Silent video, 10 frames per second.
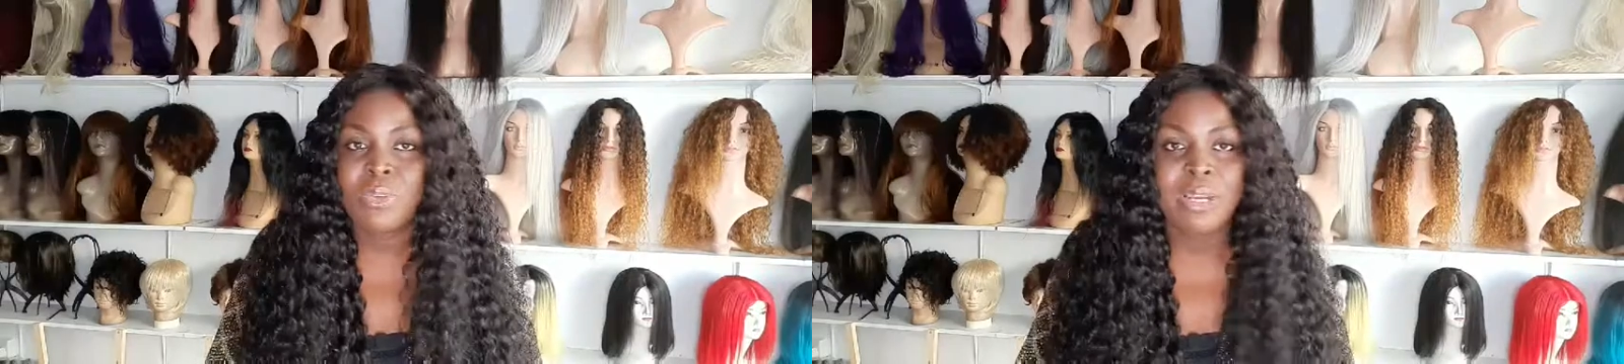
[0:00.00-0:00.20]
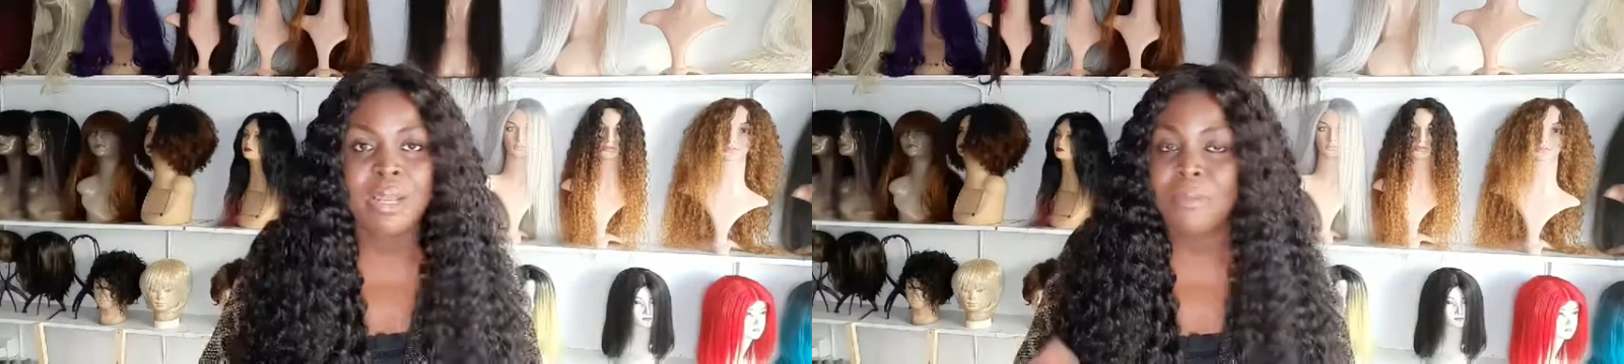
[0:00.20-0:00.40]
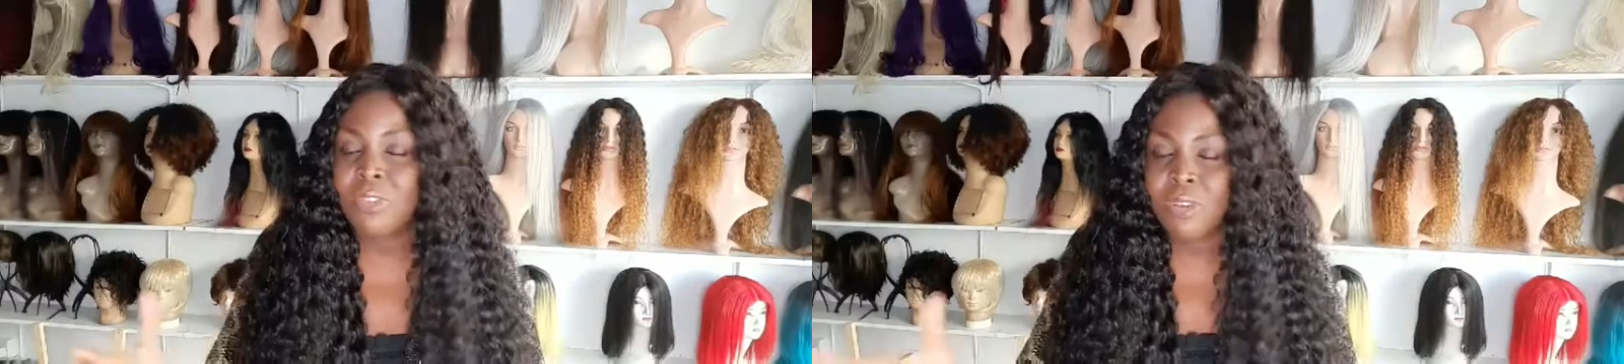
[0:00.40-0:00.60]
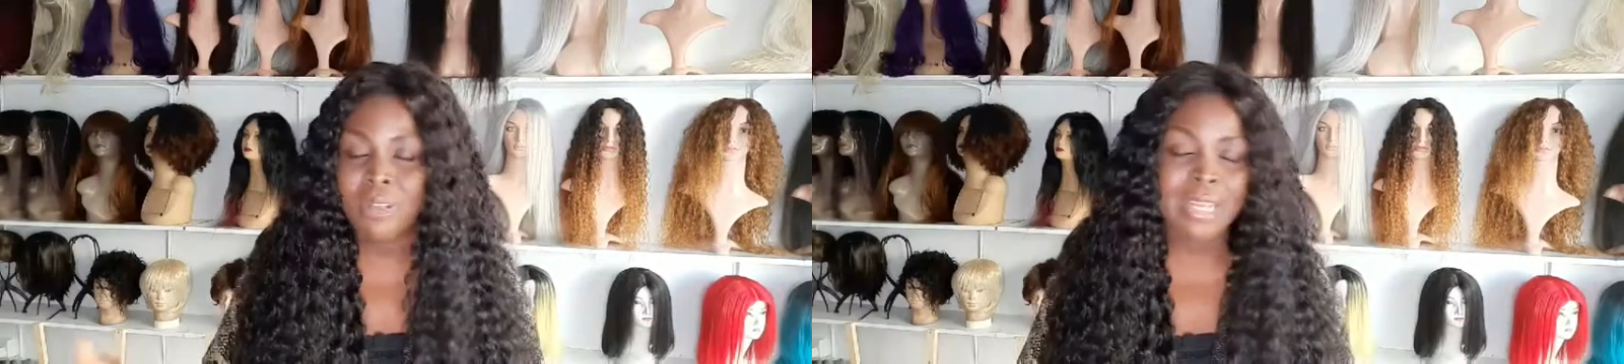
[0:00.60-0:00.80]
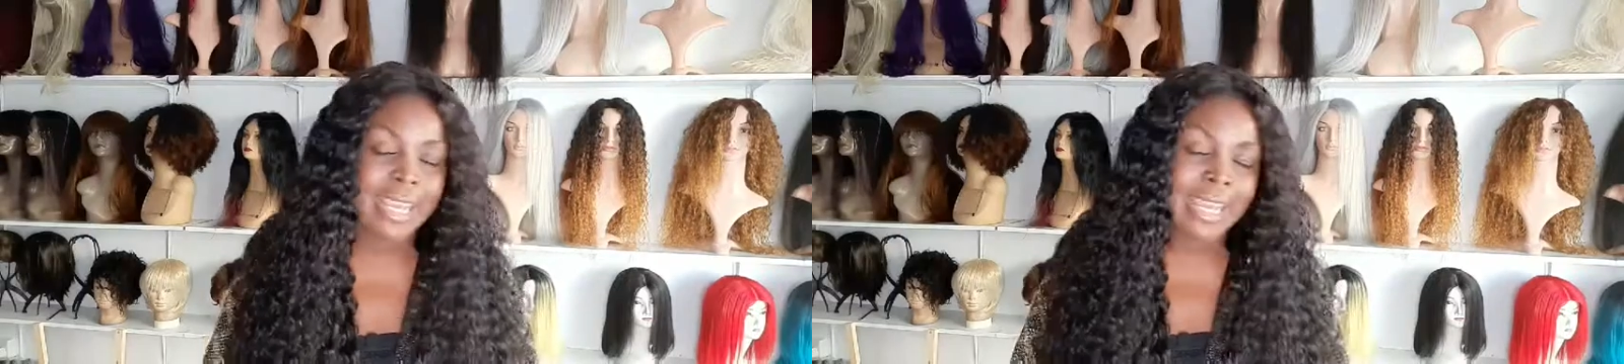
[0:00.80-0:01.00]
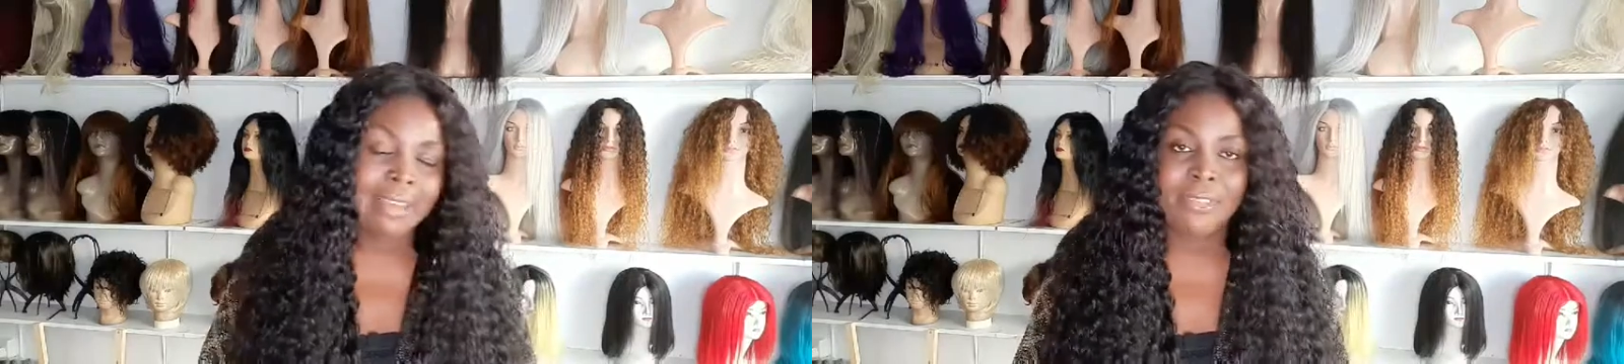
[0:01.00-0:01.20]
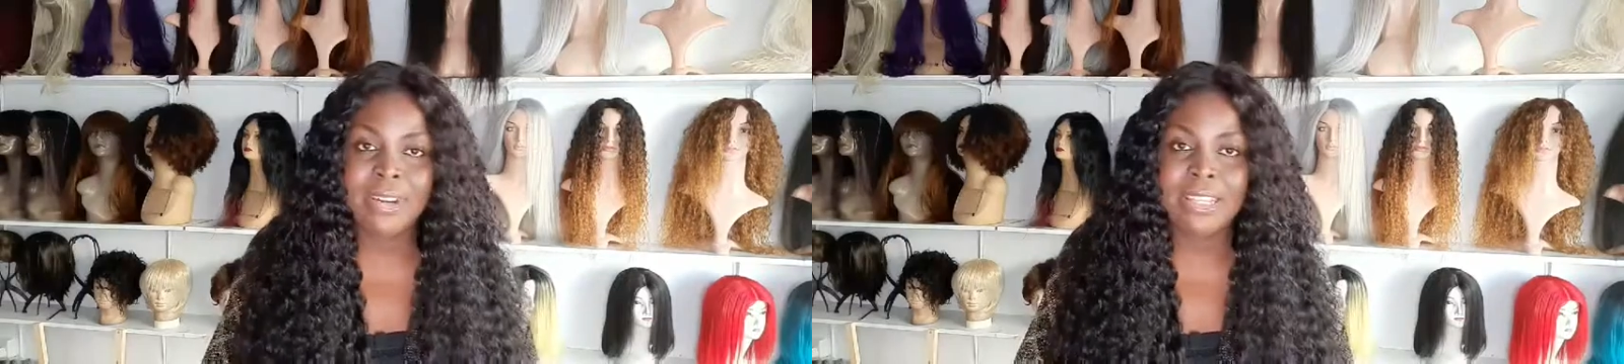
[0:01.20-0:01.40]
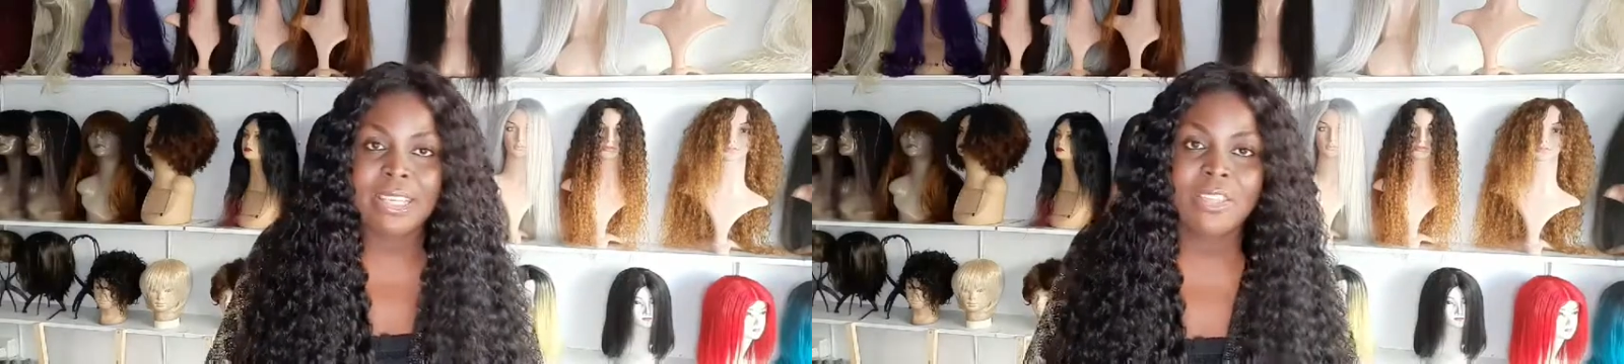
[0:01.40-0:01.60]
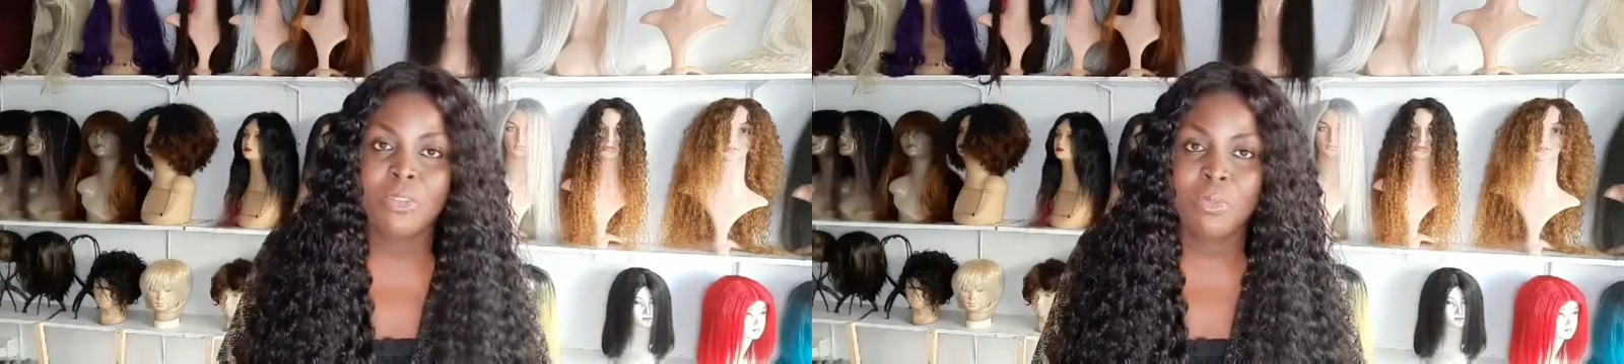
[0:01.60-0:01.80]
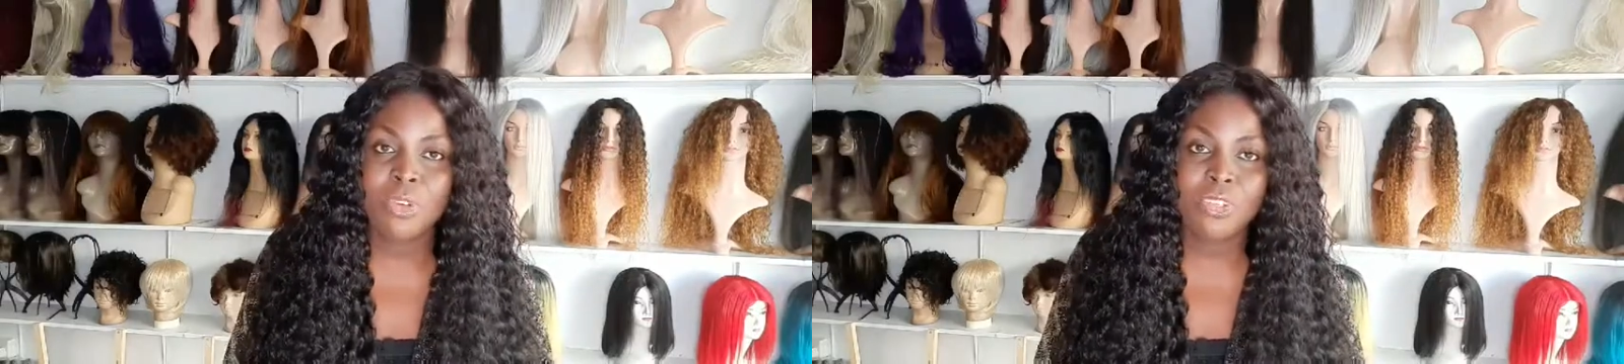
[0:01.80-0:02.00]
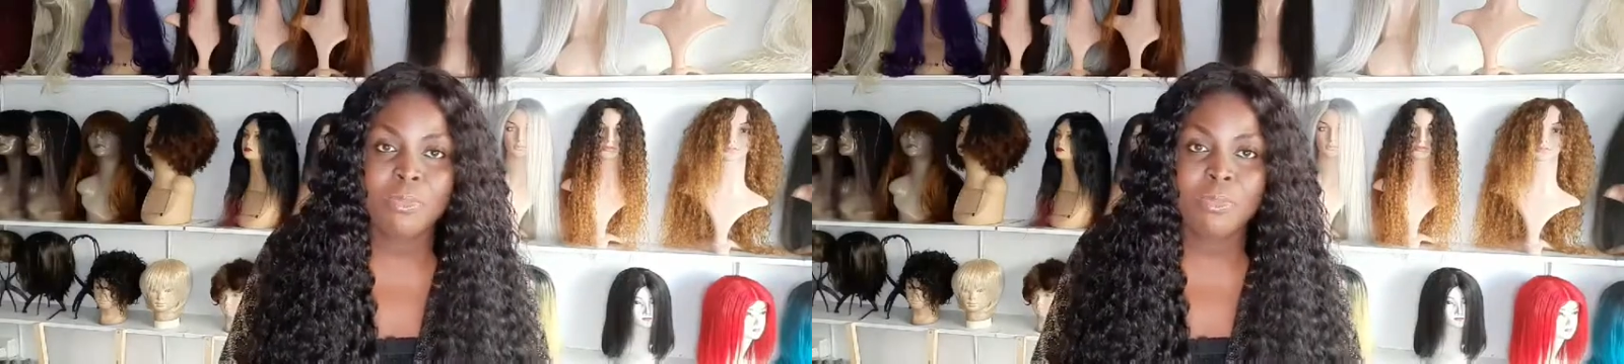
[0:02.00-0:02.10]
I'm sorry I have ranted too much.